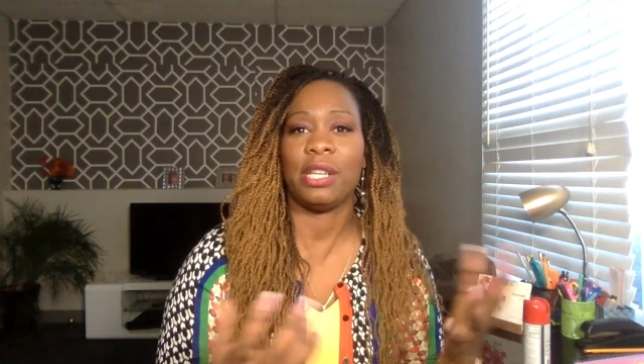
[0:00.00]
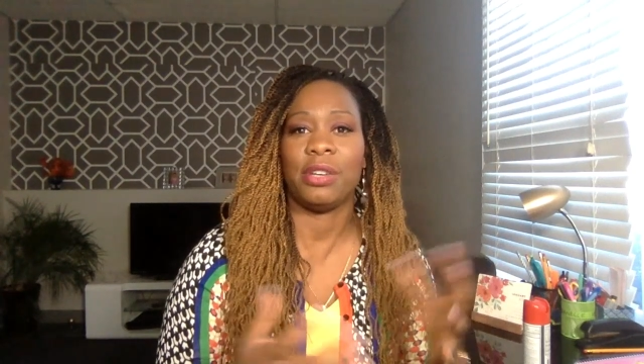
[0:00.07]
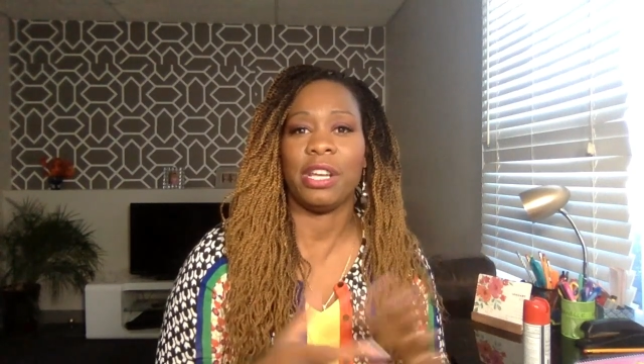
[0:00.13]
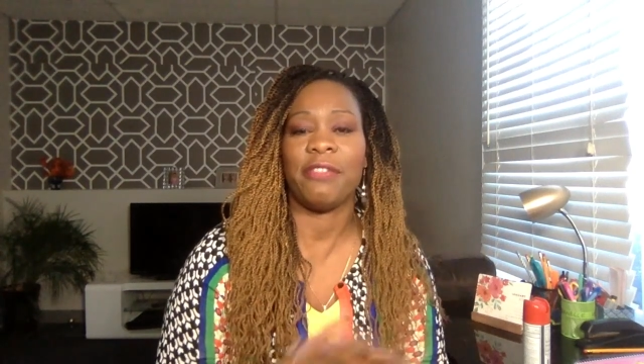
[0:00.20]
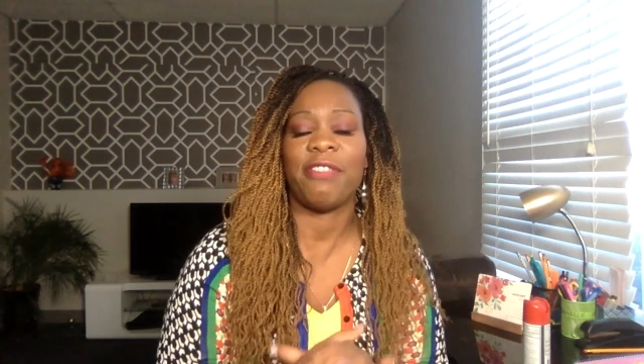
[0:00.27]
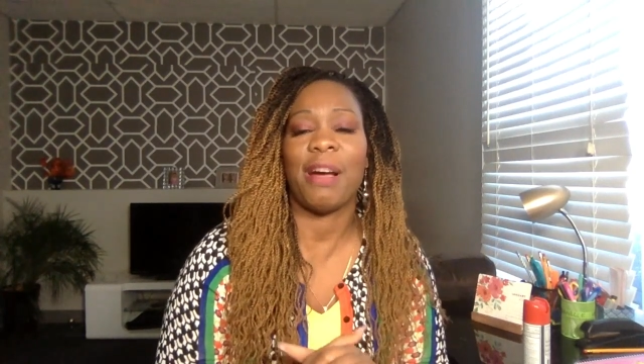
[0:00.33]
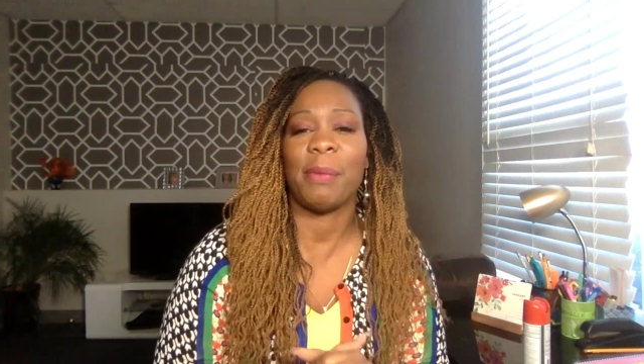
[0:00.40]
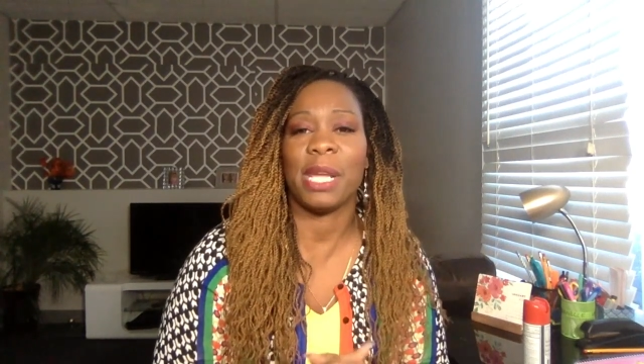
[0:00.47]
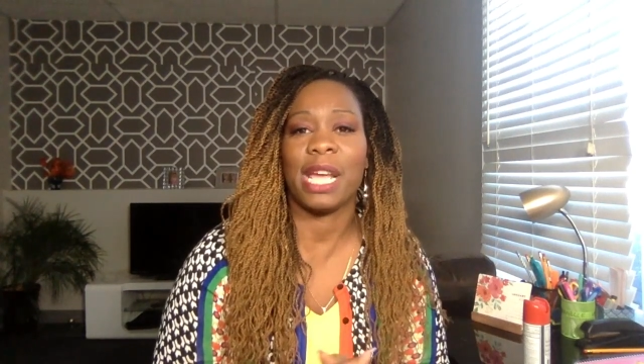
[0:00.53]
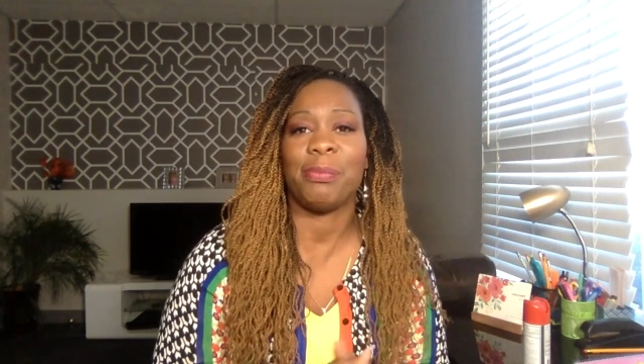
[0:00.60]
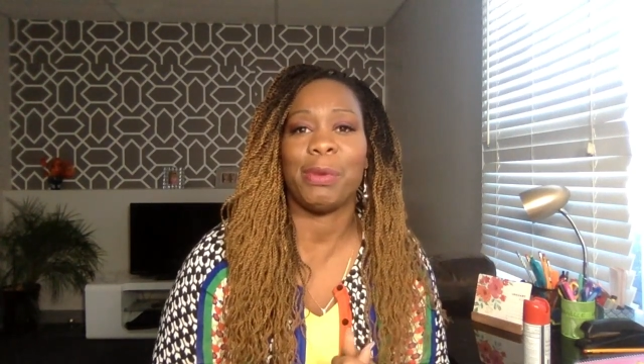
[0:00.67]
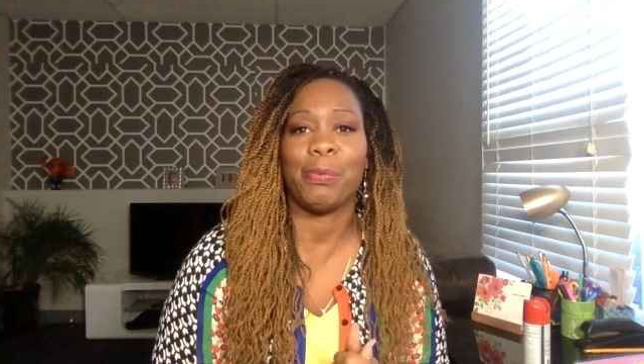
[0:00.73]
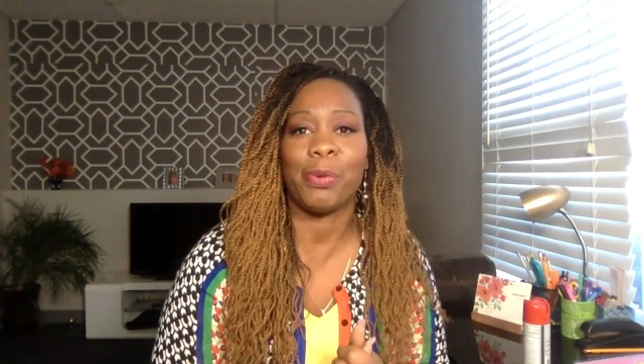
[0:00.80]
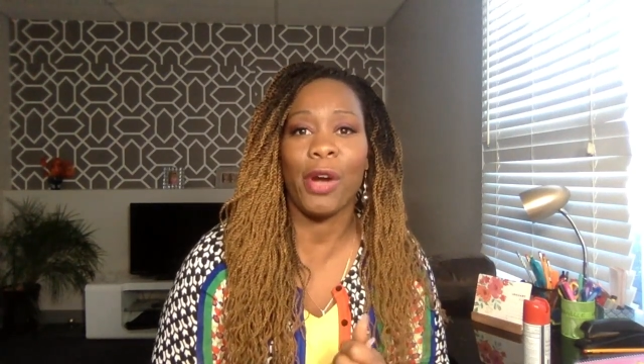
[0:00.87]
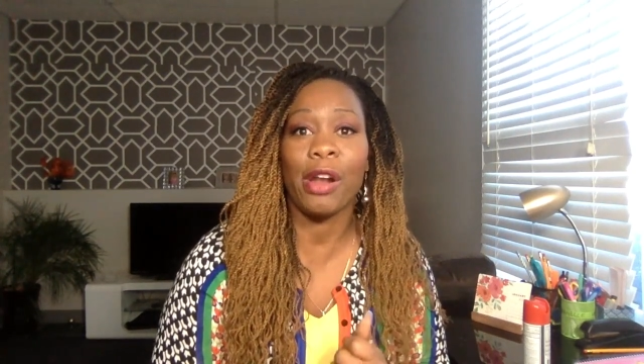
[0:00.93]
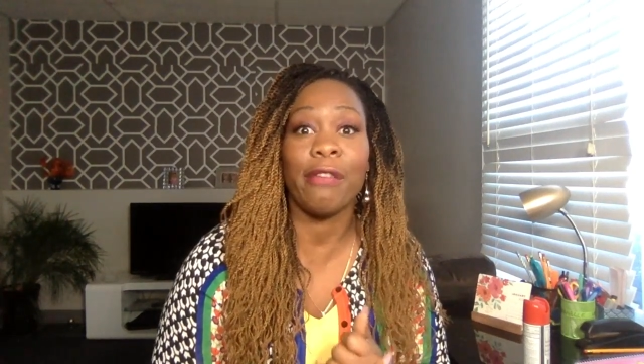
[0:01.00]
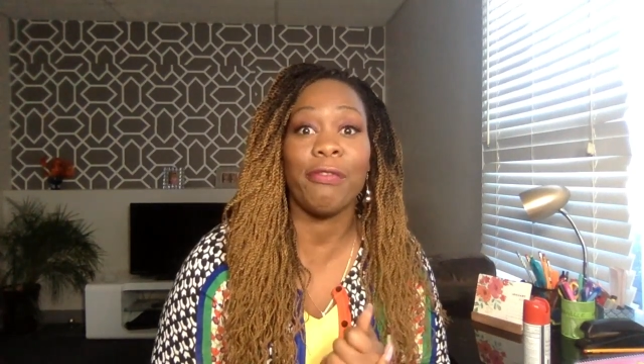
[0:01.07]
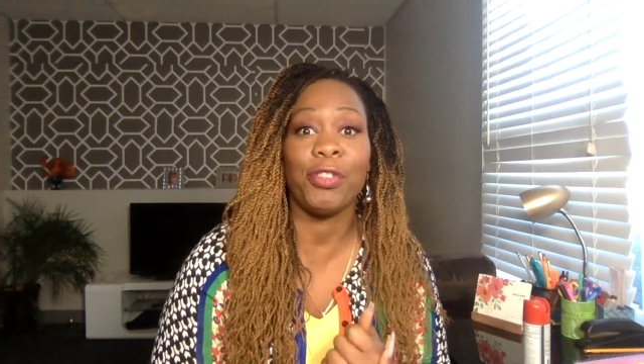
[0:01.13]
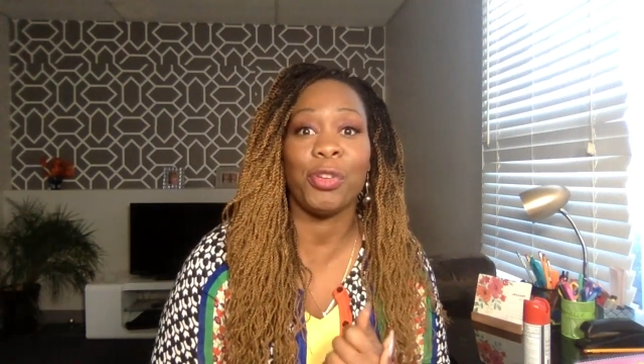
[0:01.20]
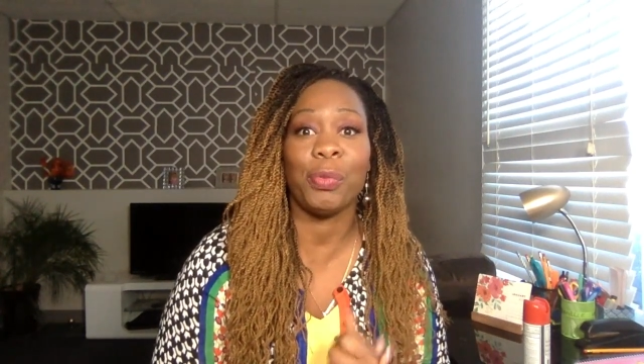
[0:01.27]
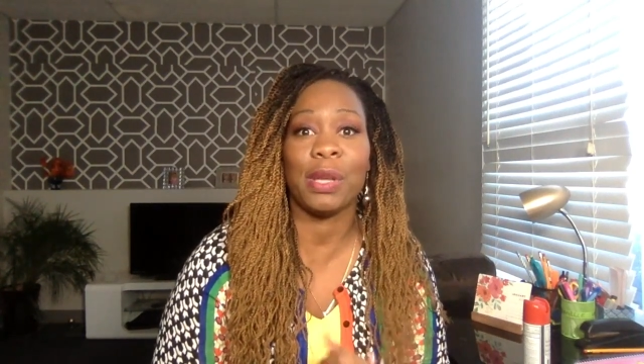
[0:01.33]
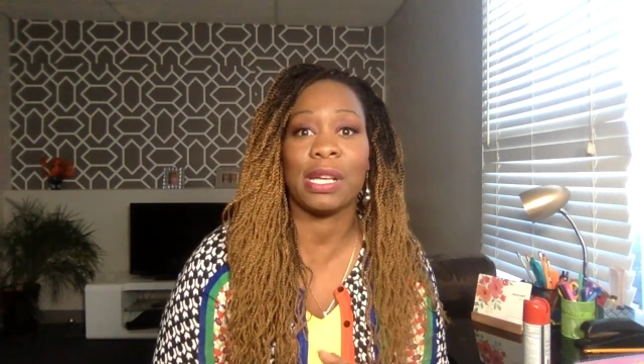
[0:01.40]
you know, your family can be proud of you